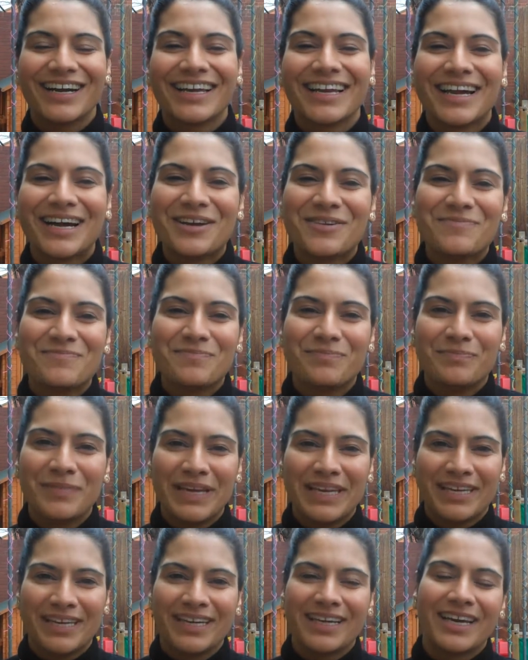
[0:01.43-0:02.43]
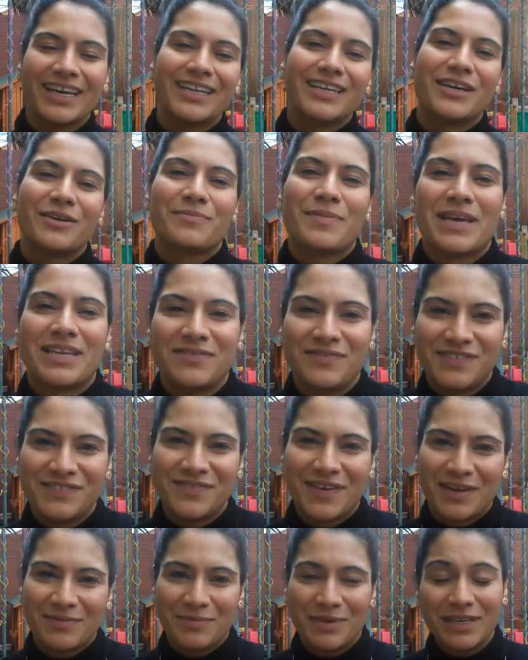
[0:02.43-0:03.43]
hi, I'm Meena and I'm Head of
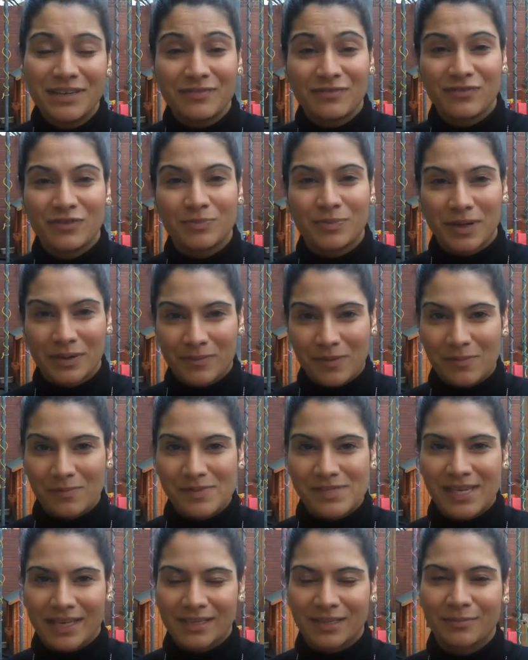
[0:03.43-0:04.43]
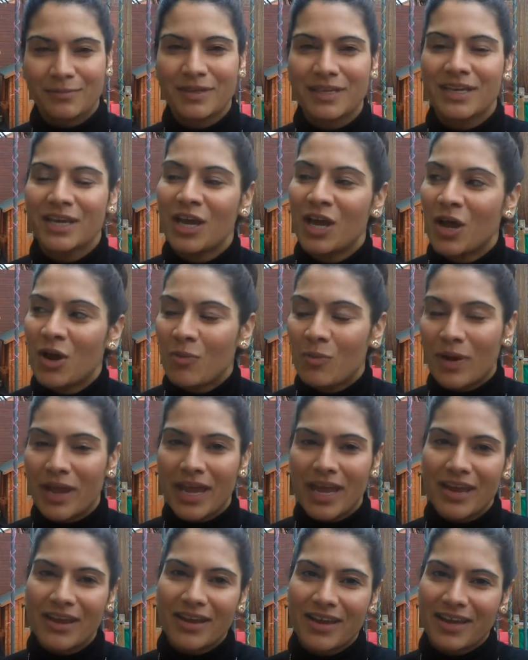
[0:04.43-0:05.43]
Development for Birmingham Settlement. We're
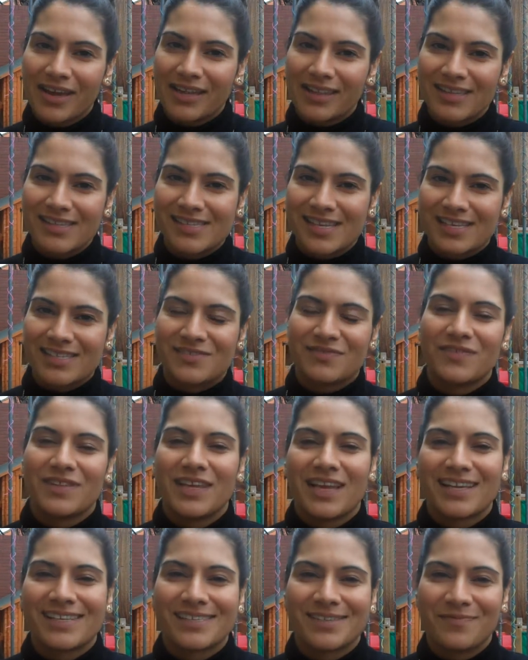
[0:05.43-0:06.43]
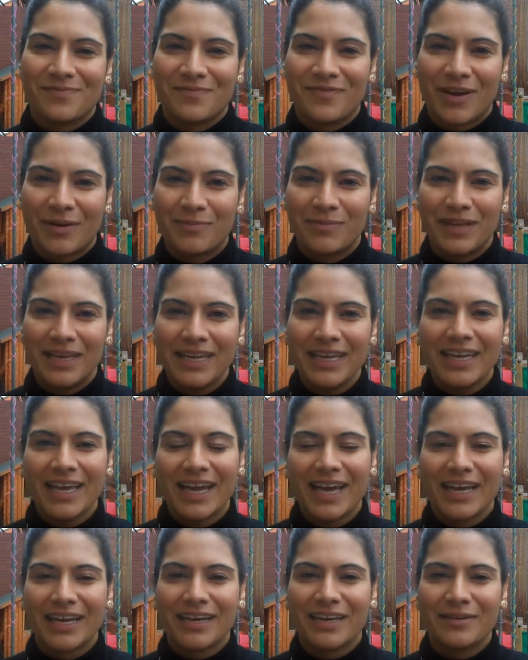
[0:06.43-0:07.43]
here at the Centre for the Aston Family
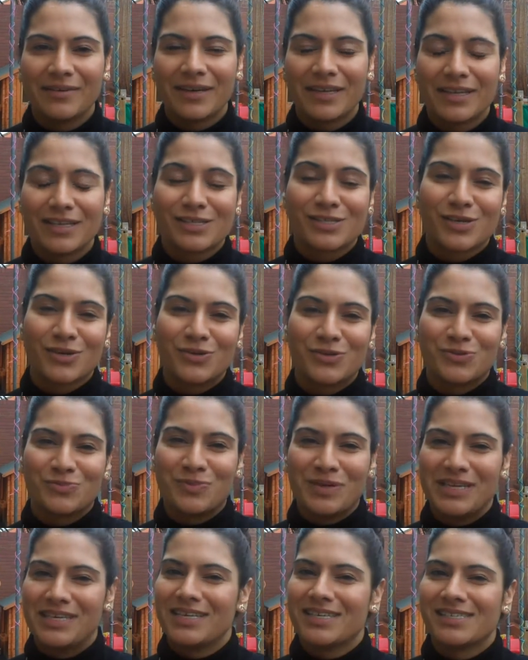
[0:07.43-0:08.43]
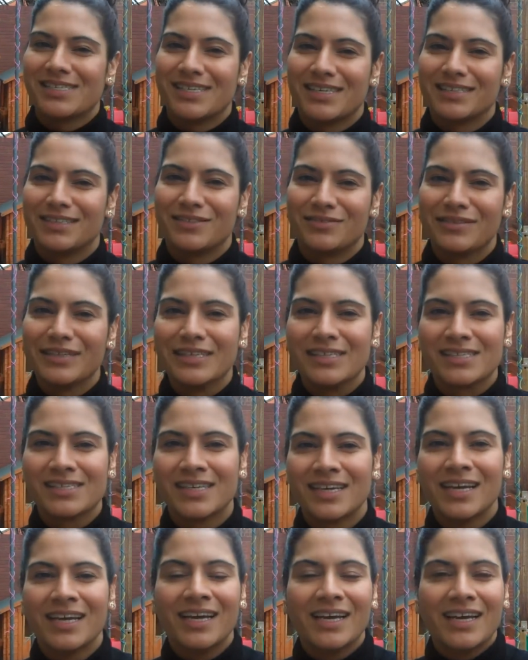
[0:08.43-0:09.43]
uh, at the Social Media
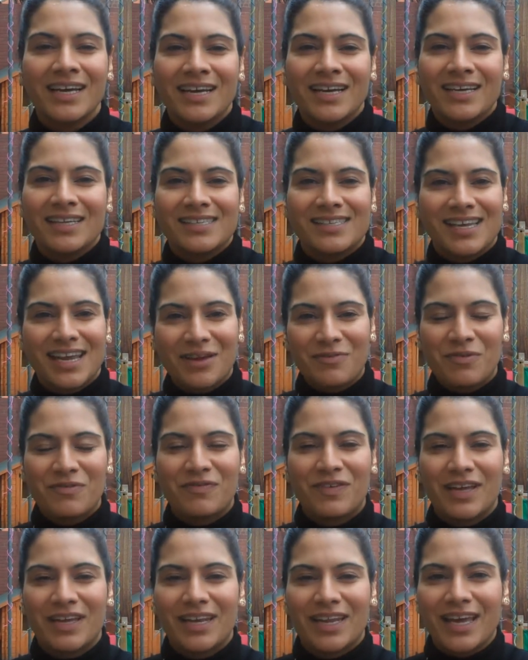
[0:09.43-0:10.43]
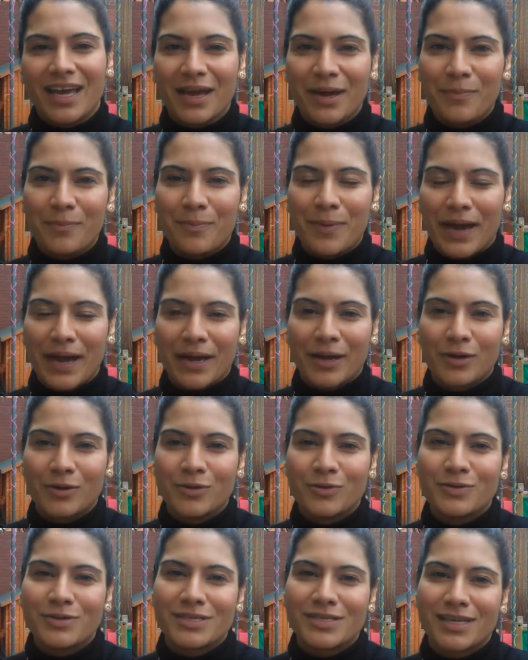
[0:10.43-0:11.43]
Surgeries. Today we've learnt
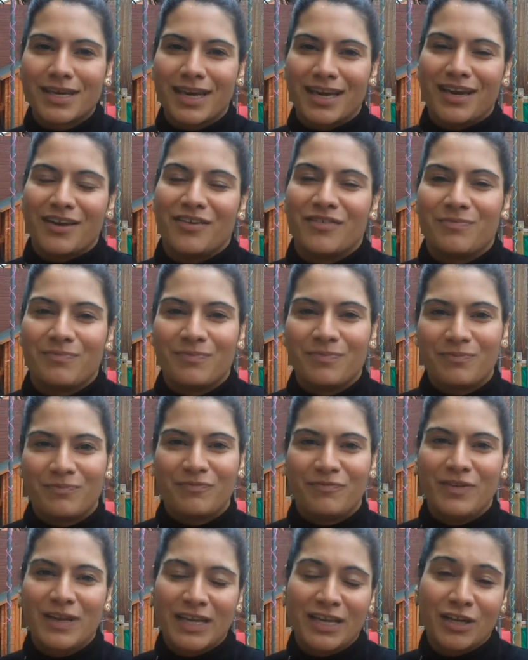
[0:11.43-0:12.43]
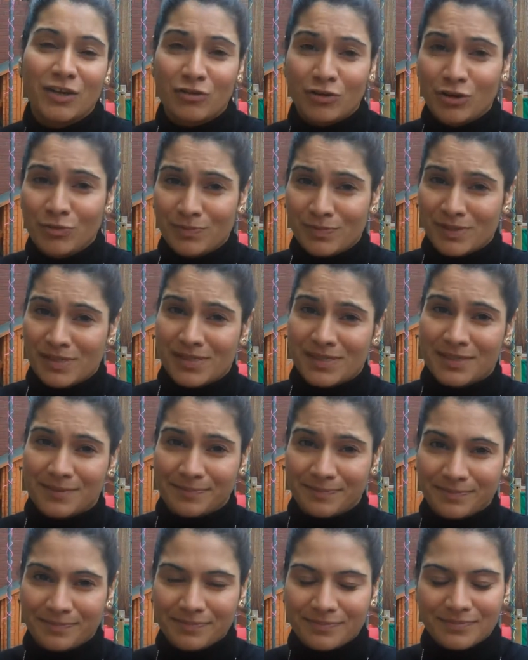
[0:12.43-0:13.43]
about uh, Flickr groups
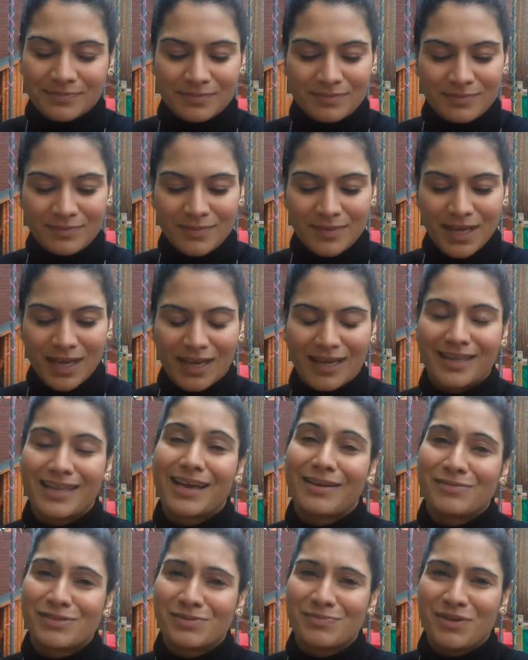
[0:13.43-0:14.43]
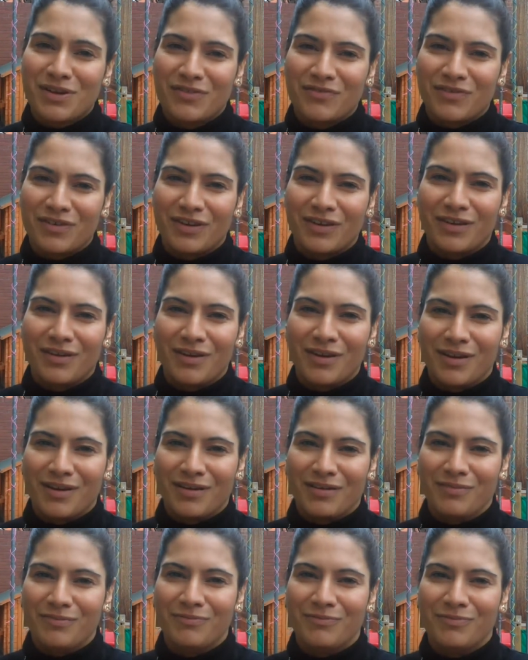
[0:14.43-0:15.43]
and that was a bit of a,
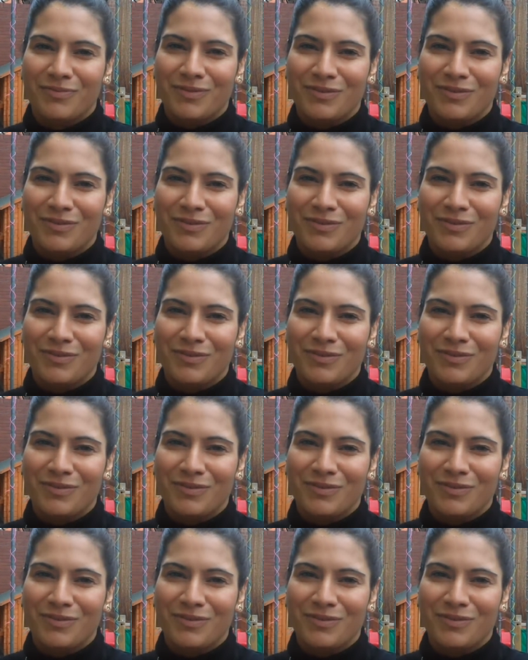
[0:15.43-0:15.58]
a um,